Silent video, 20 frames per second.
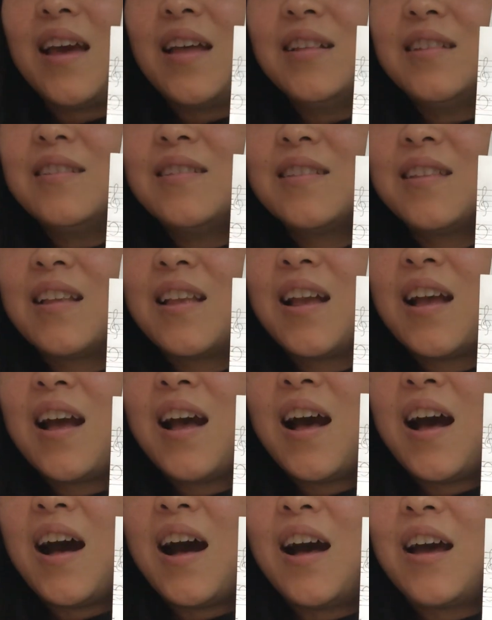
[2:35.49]
then
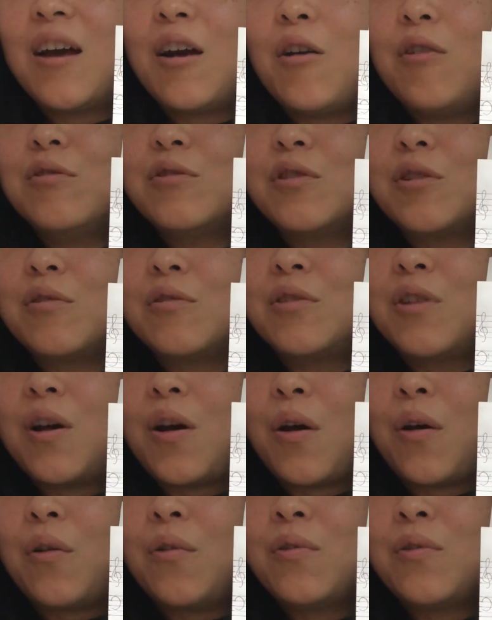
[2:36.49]
I also
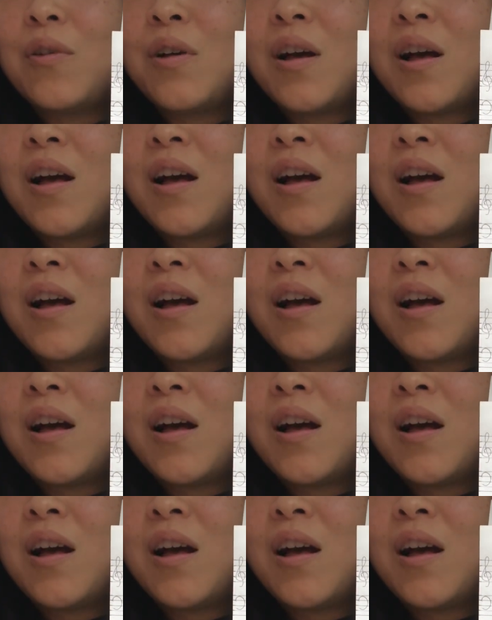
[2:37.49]
know